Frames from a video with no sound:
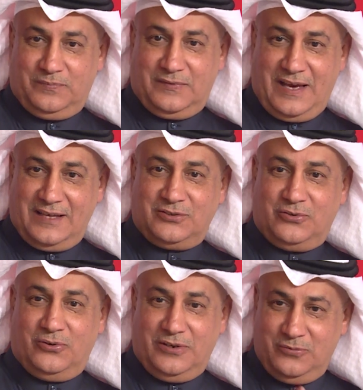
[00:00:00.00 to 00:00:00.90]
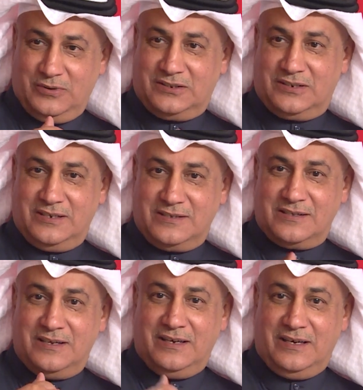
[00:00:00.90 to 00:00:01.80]
category, which is
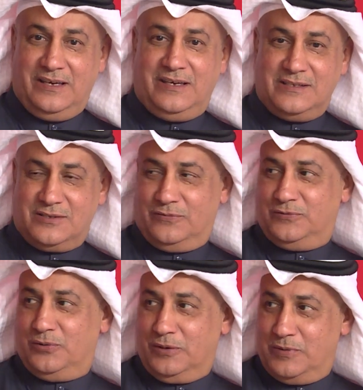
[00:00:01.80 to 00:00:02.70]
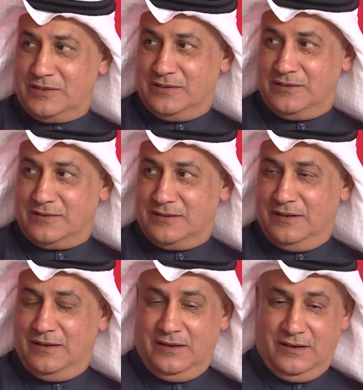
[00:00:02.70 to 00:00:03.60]
ease of doing business.
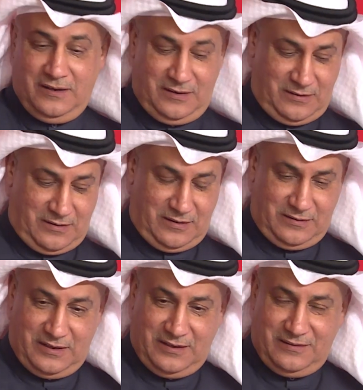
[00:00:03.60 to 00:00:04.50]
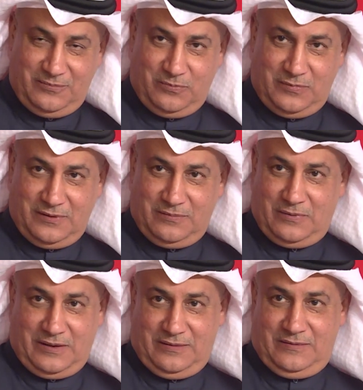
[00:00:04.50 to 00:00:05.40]
The
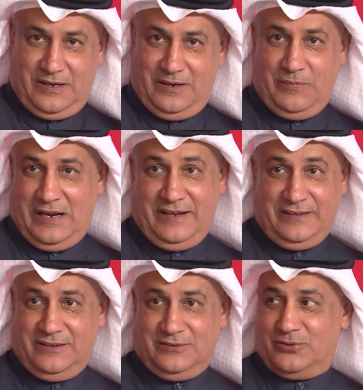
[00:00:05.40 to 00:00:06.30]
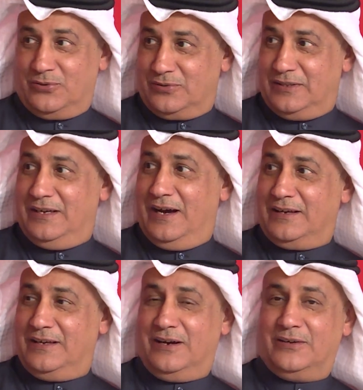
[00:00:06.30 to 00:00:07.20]
millennials or the
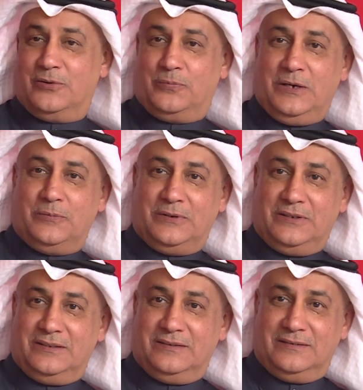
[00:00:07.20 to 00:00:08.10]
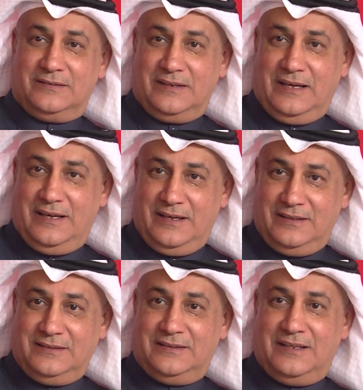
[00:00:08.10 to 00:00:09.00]
younger people
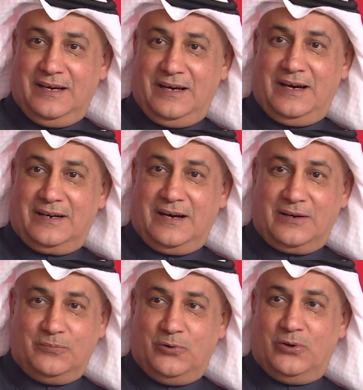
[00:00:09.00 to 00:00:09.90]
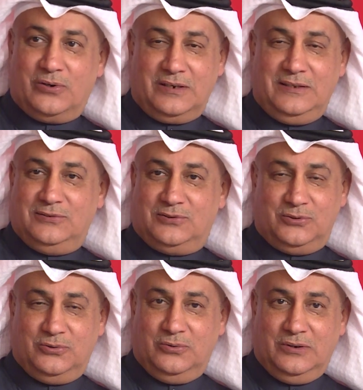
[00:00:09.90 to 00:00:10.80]
and are more
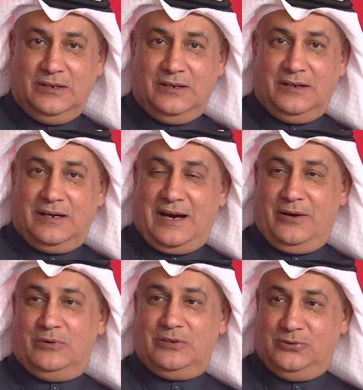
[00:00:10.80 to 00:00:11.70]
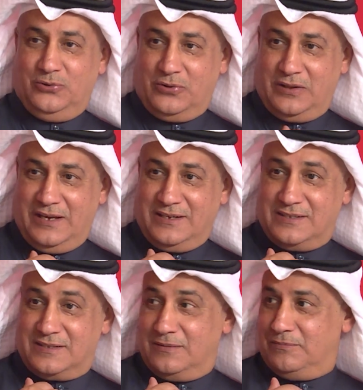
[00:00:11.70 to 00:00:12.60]
into, I want to do
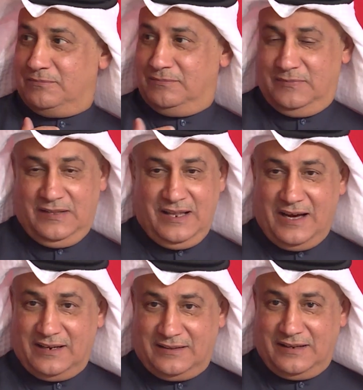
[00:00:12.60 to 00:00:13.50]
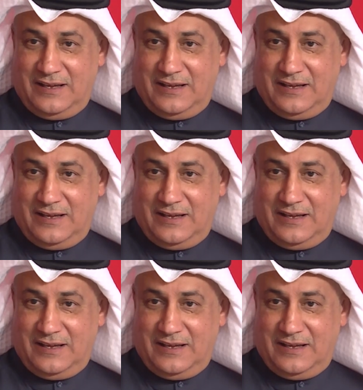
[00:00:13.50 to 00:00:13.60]
things not